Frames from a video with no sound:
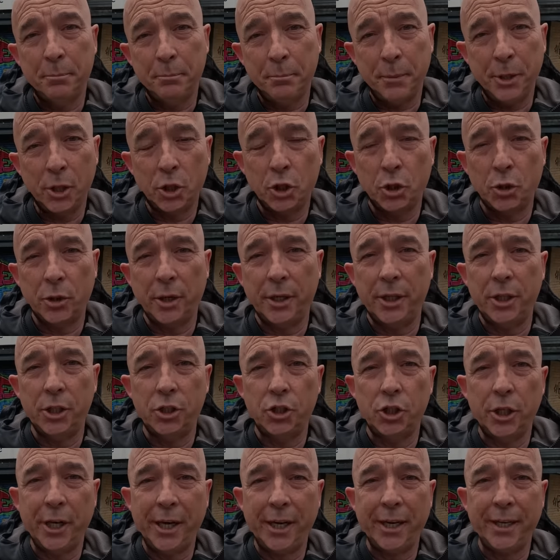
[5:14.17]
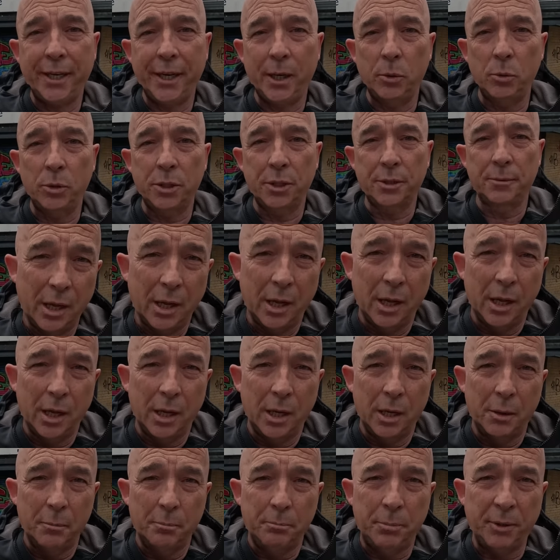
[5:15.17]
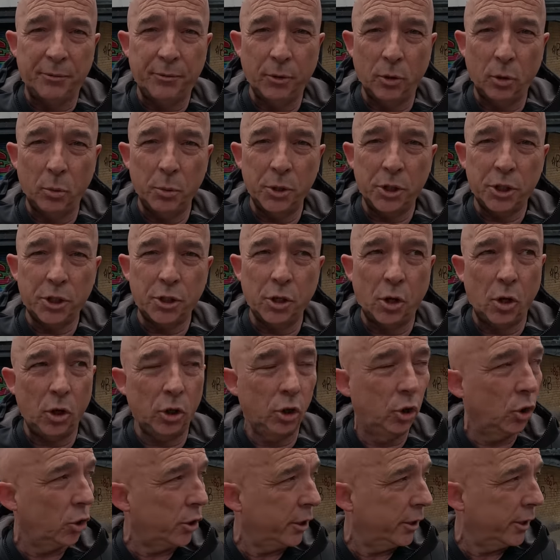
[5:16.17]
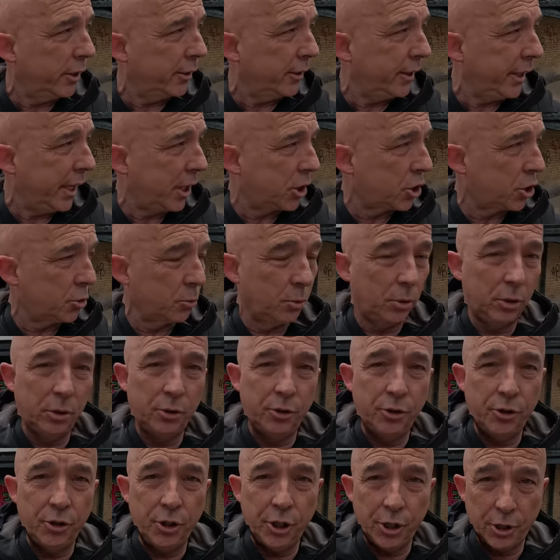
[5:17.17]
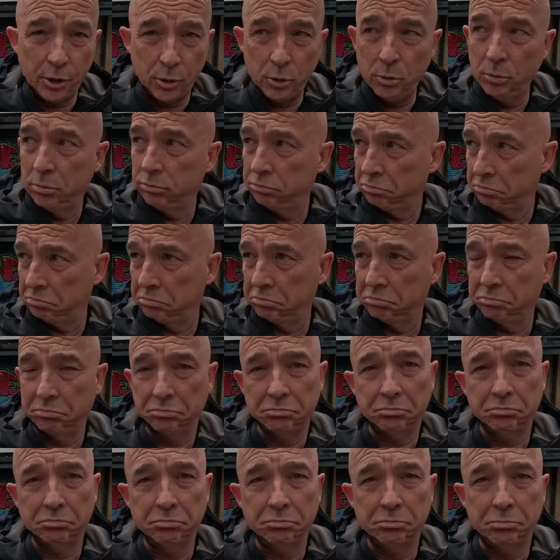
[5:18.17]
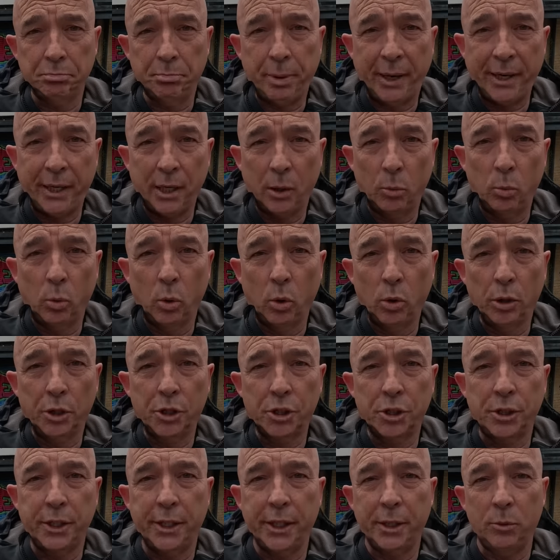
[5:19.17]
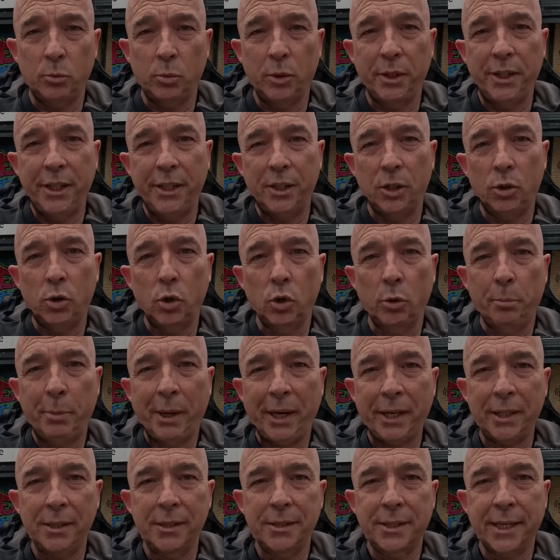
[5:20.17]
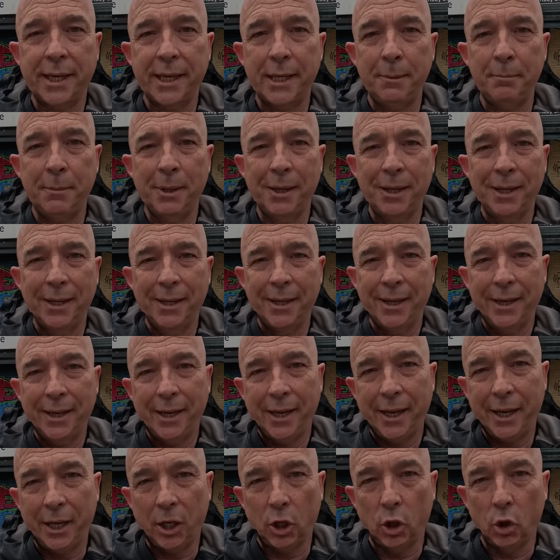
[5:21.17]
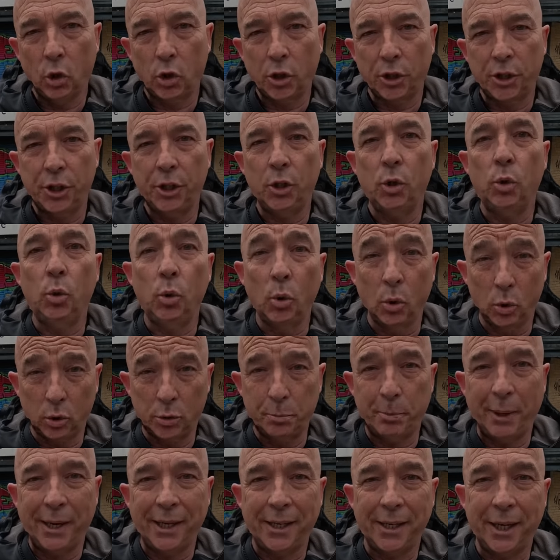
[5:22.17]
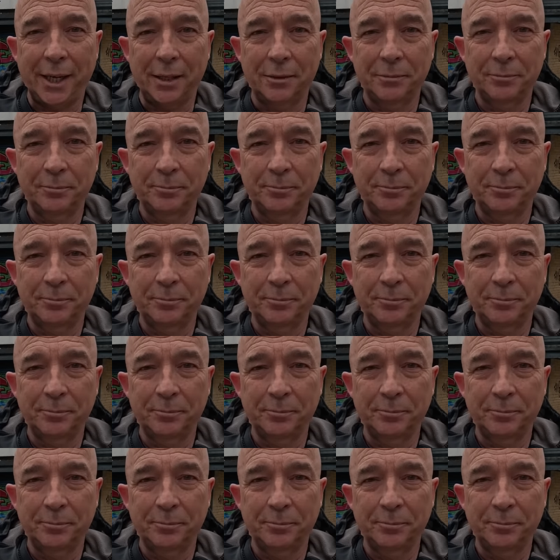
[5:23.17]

Make sure you check it out. Before we start looking at the actual new Byker Wall estate, we need to go back in time and look at the old Byker.